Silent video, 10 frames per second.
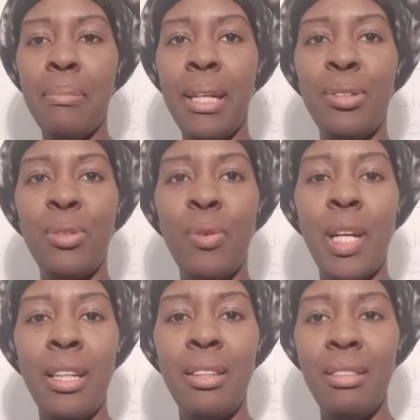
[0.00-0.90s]
be
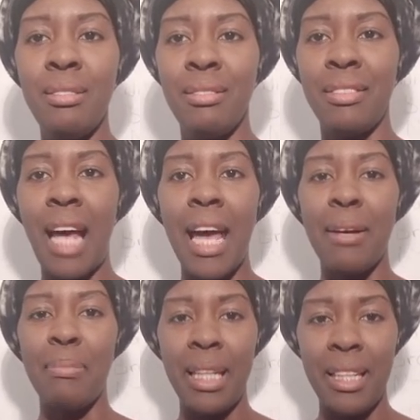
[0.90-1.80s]
doing
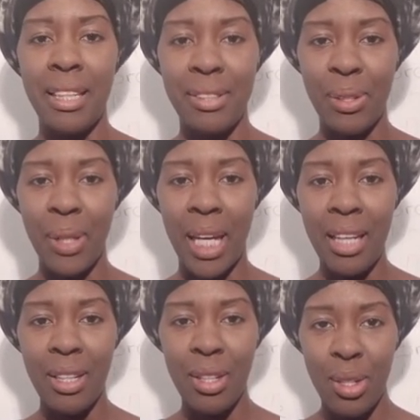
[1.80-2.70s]
diabetes,
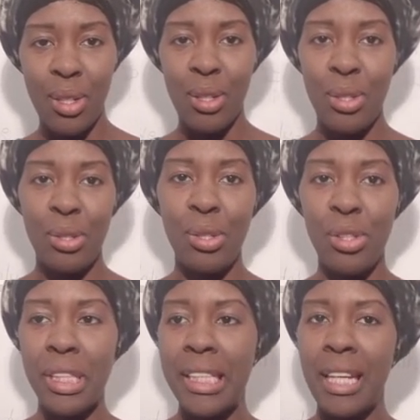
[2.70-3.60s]
okay? So
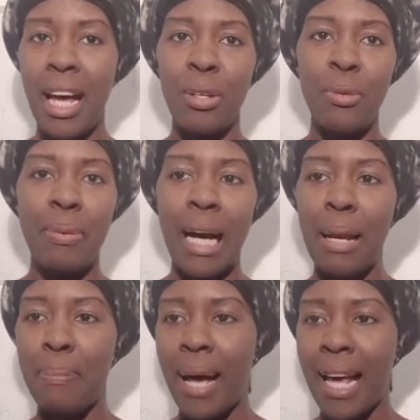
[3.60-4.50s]
je dis à nous
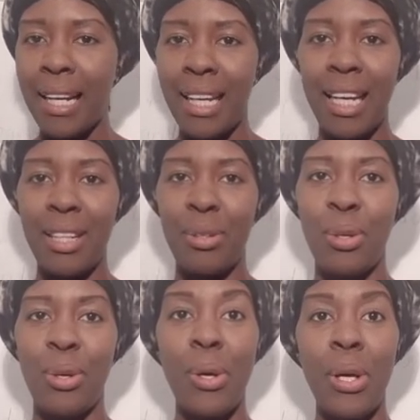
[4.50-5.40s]
pral parler
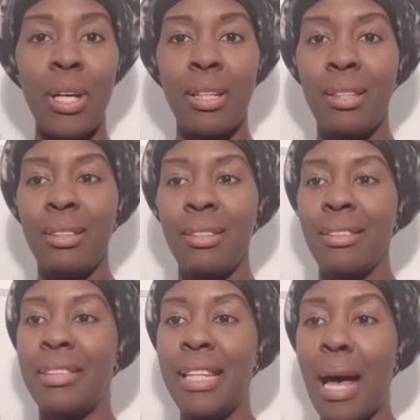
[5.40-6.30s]
de
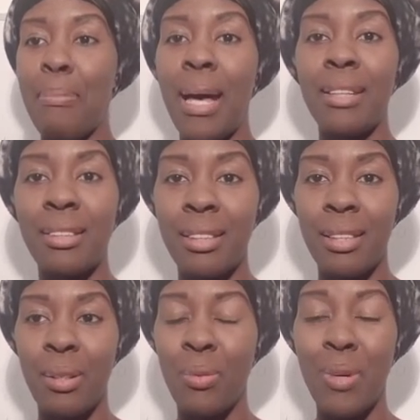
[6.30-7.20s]
diabète.
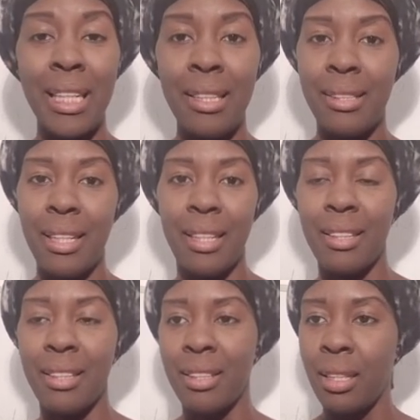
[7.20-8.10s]
What is
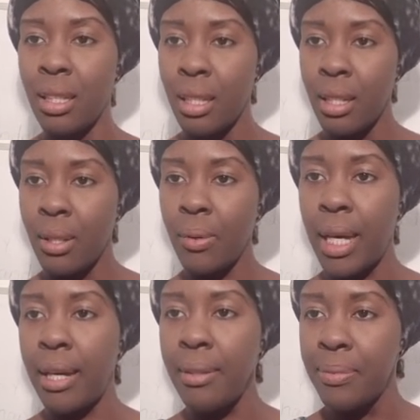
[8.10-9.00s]
it?
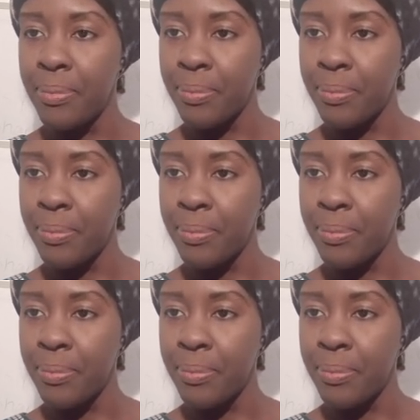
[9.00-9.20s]
Okay?